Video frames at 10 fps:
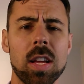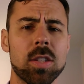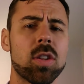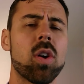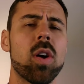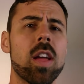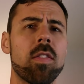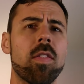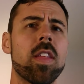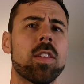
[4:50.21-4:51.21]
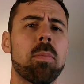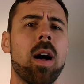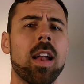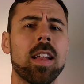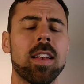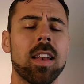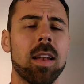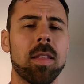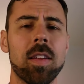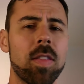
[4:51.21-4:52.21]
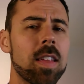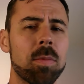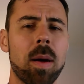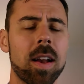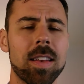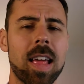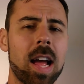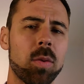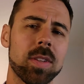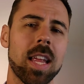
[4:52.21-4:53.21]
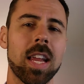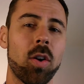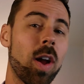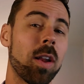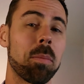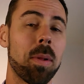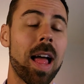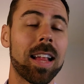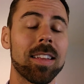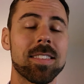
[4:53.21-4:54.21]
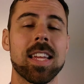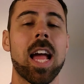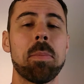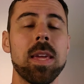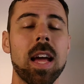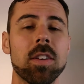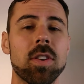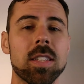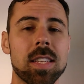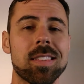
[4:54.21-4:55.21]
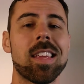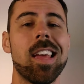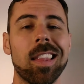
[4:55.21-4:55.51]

So if this bot attack was getting around blacklisting IP addresses,